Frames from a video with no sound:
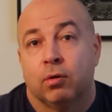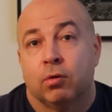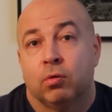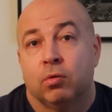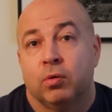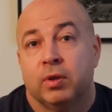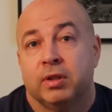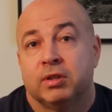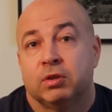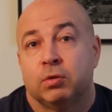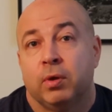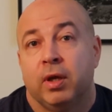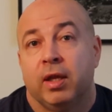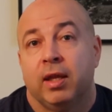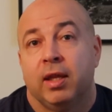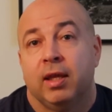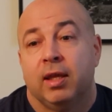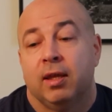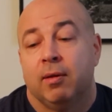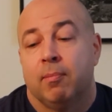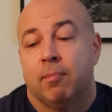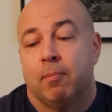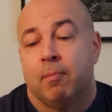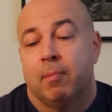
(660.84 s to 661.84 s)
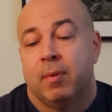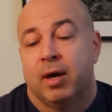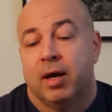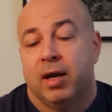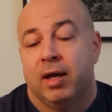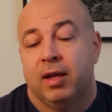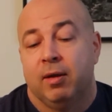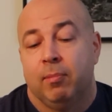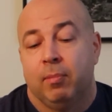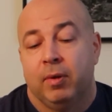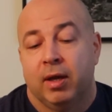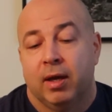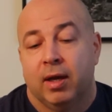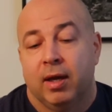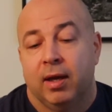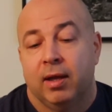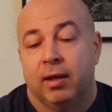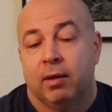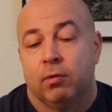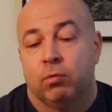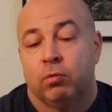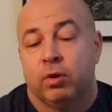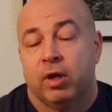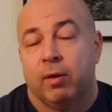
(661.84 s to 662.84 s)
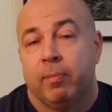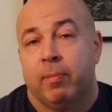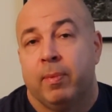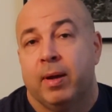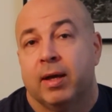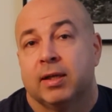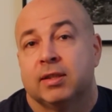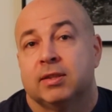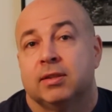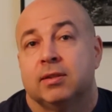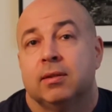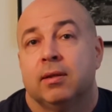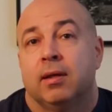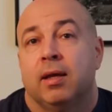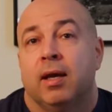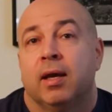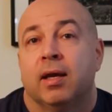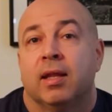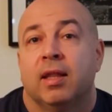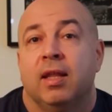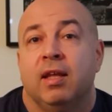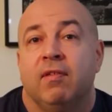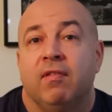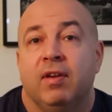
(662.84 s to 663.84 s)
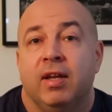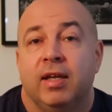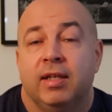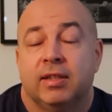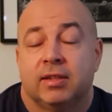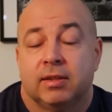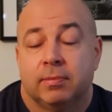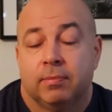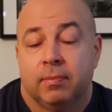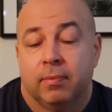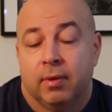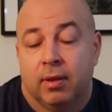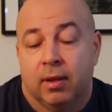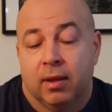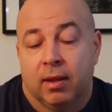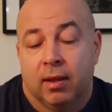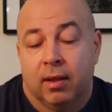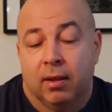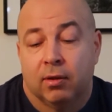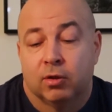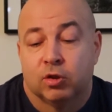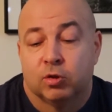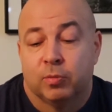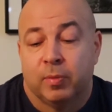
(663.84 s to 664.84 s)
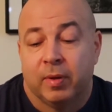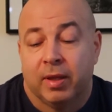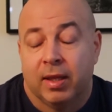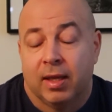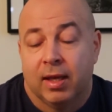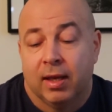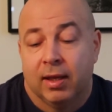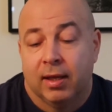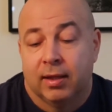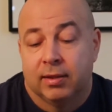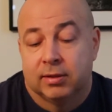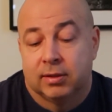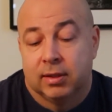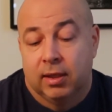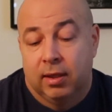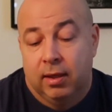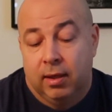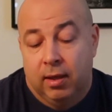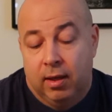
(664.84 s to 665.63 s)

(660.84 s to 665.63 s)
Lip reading: who is really the mind behind Red Pack's activities, those Spitalians.